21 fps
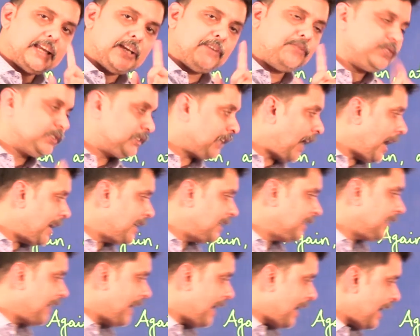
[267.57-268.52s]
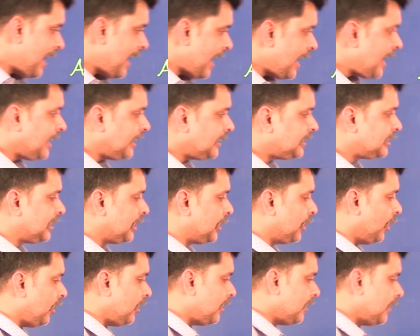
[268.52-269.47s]
If sin ka is
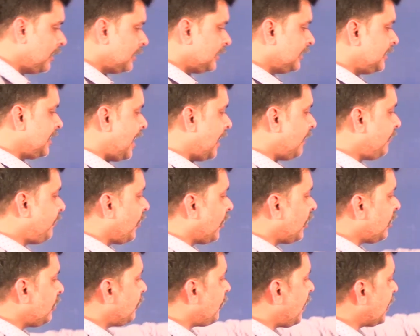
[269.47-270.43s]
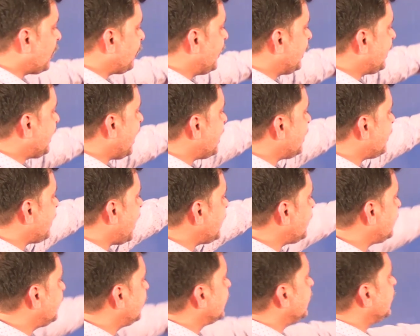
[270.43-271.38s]
0, therefore what we can
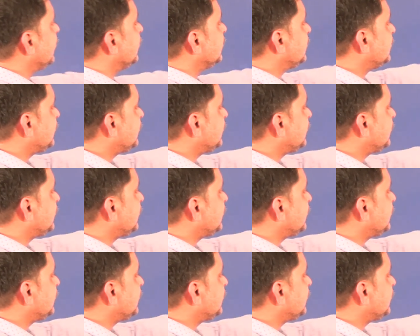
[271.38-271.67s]
write?